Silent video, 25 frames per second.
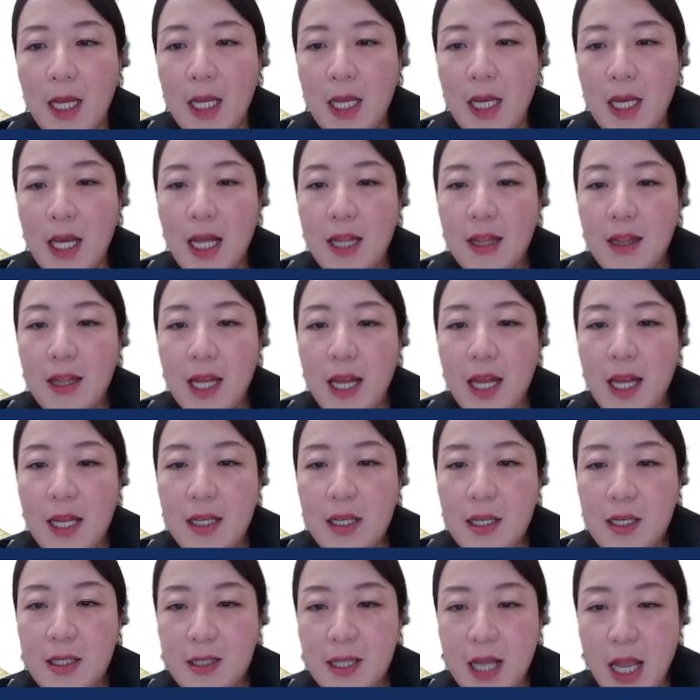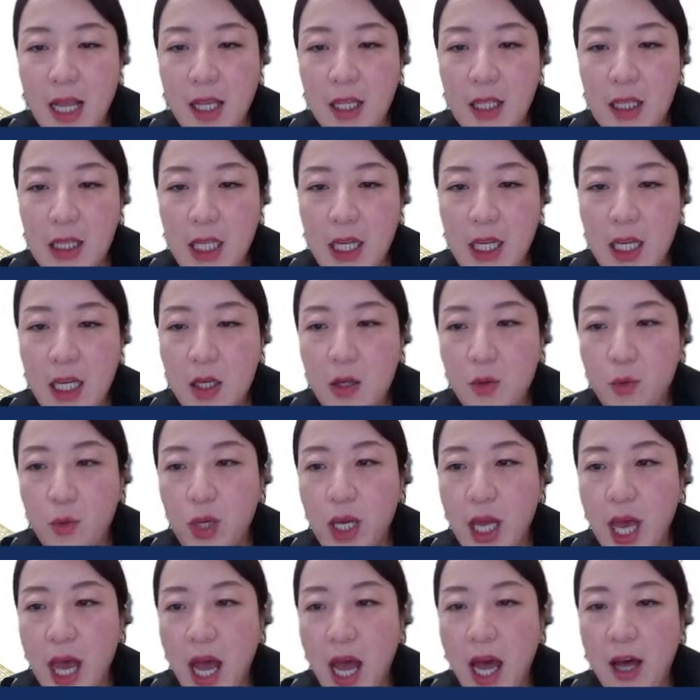And then secondly,
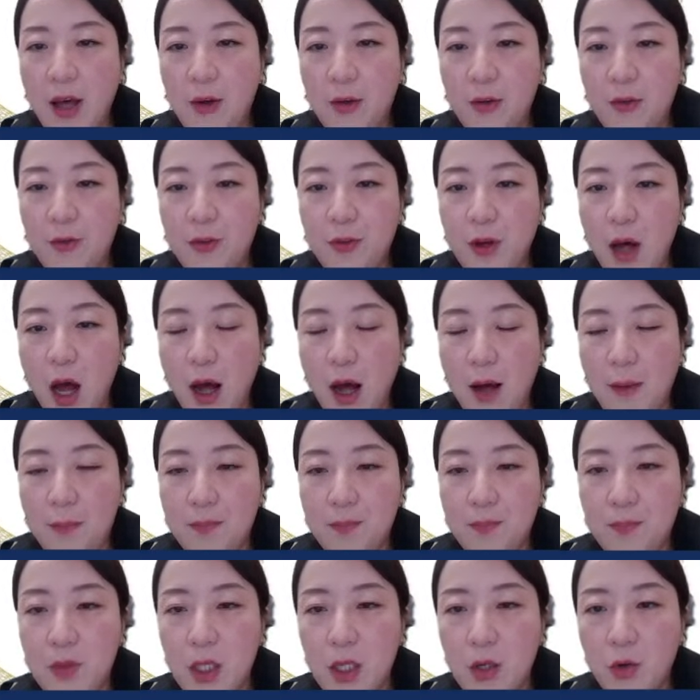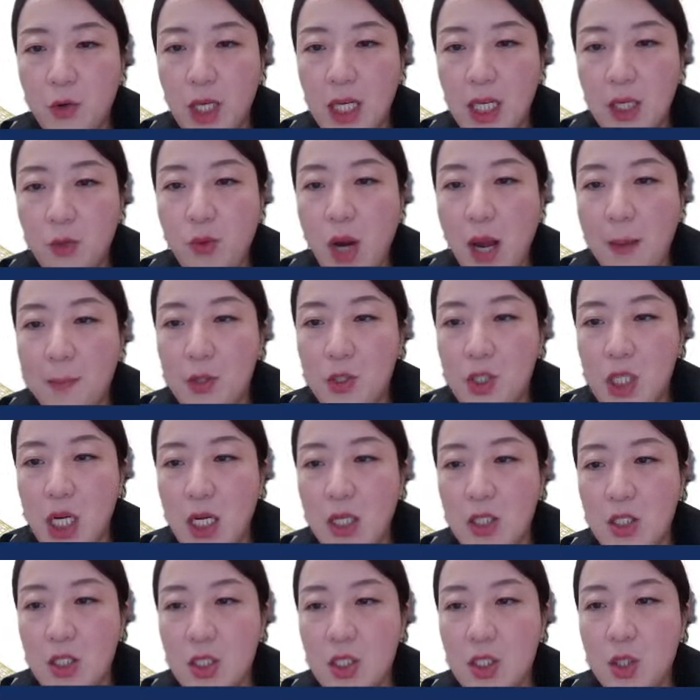we have green
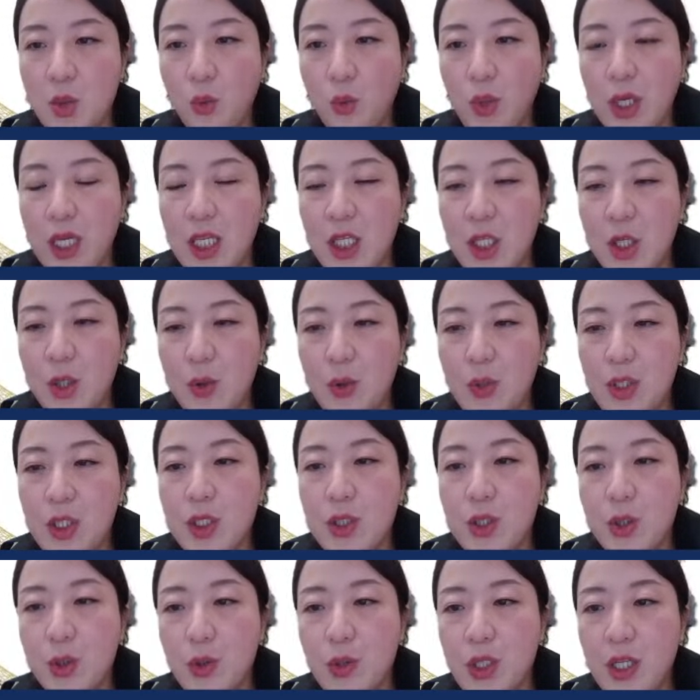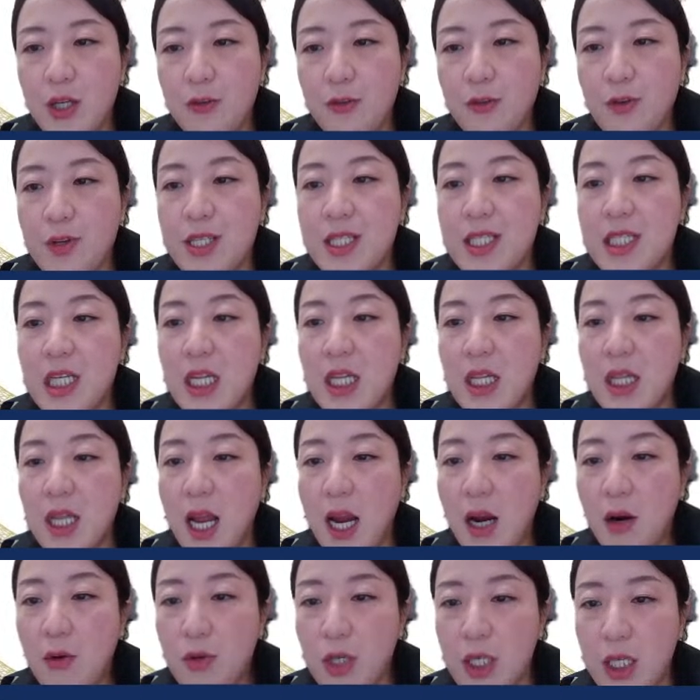reputation. So we use 2 different
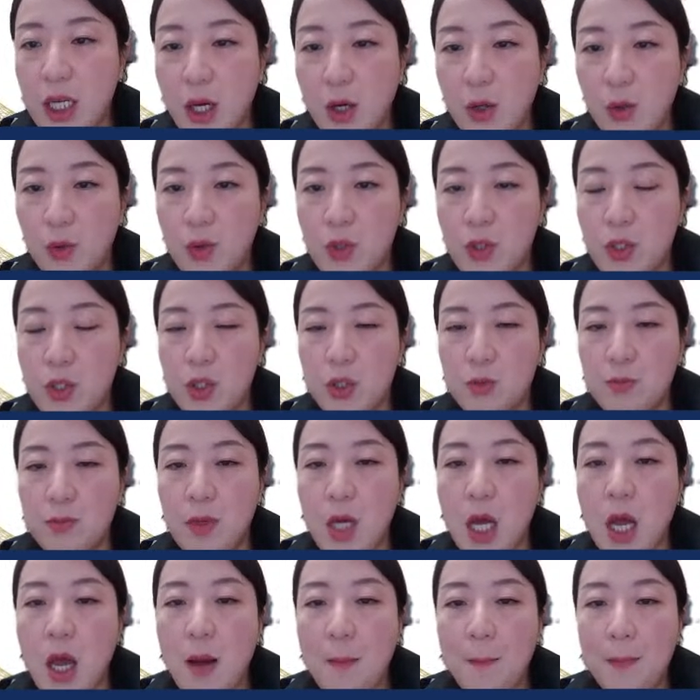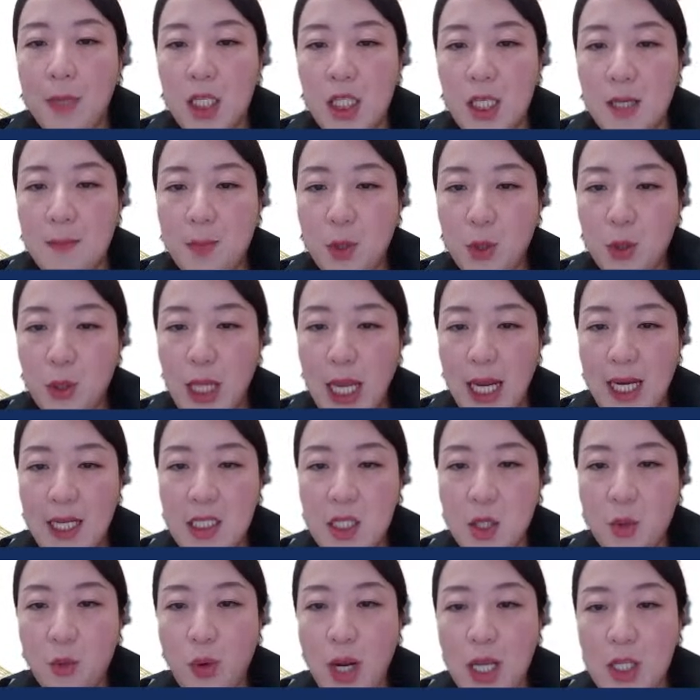scenarios to
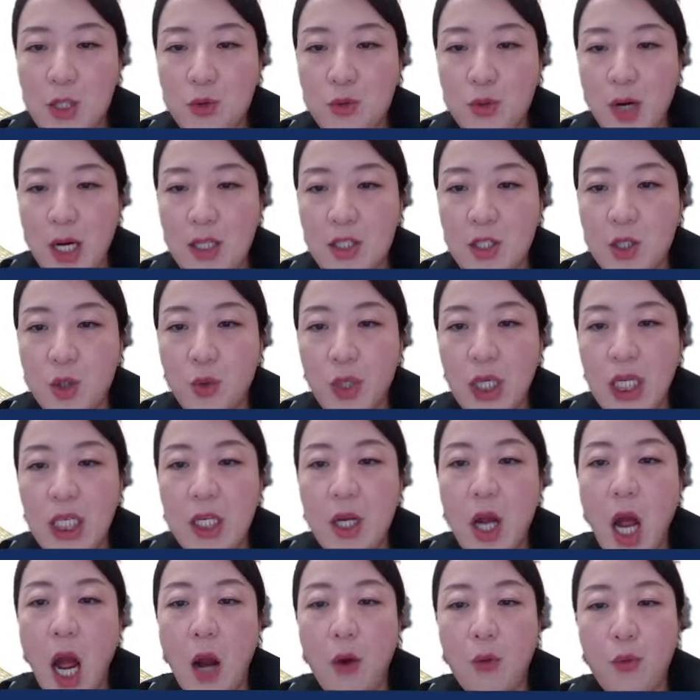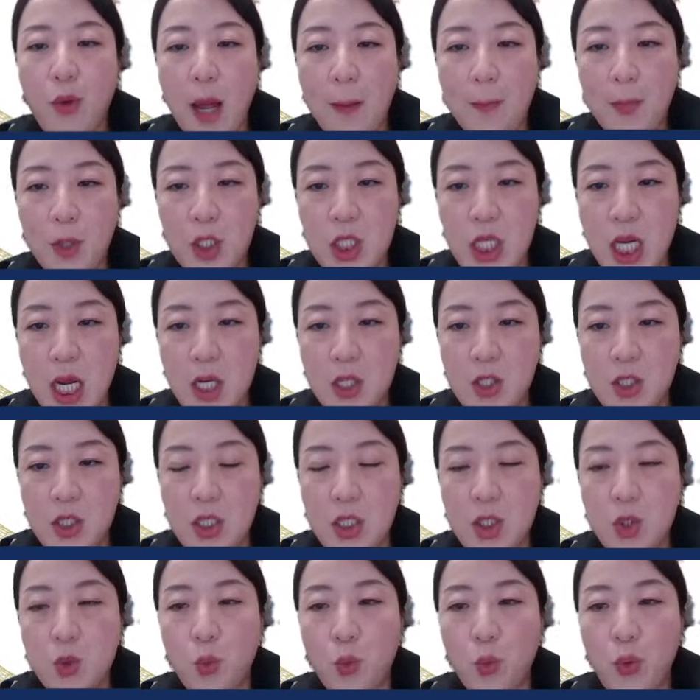manipulate a restaurant's green
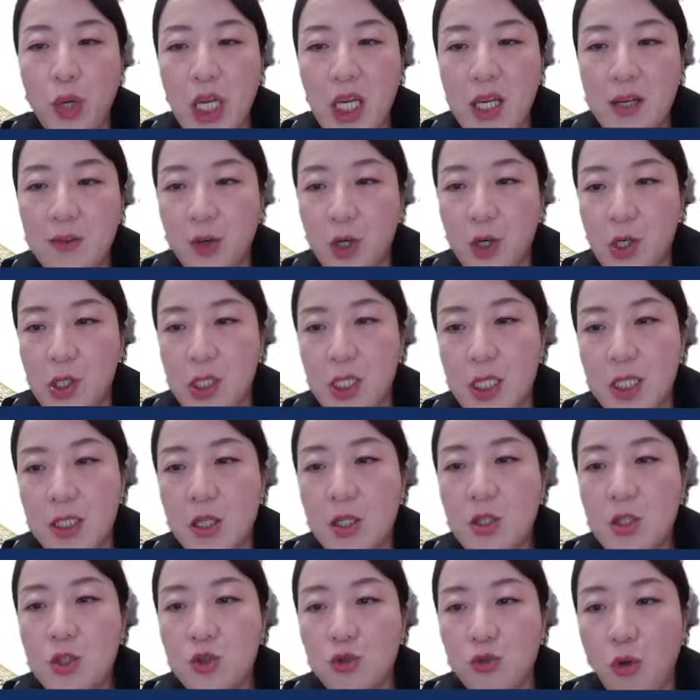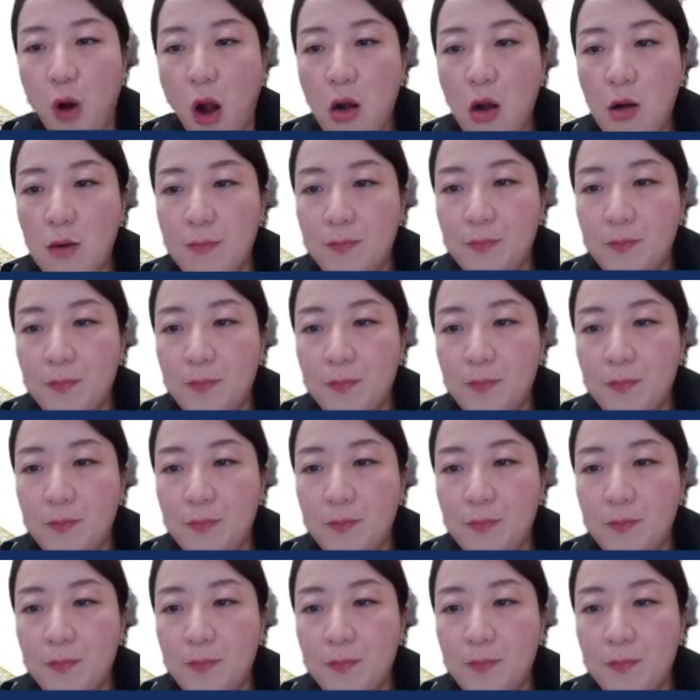reputations, weak versus strong.